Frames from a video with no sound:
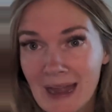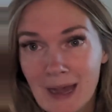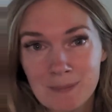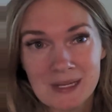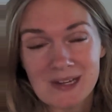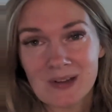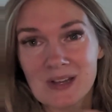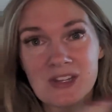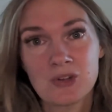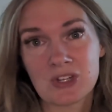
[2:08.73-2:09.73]
up here,
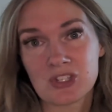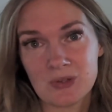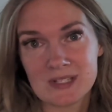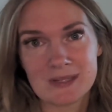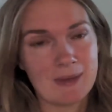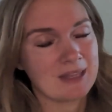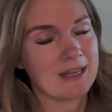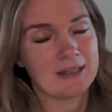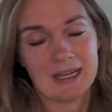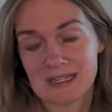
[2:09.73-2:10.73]
and you can choose to make
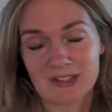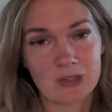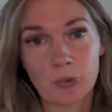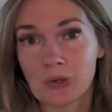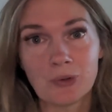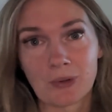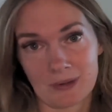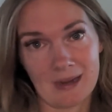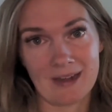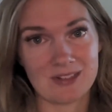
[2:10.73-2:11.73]
that like as local or
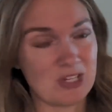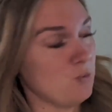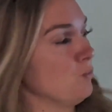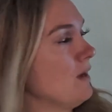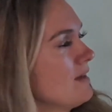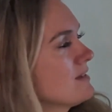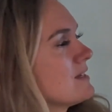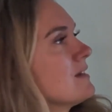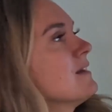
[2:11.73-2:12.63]
not as you want.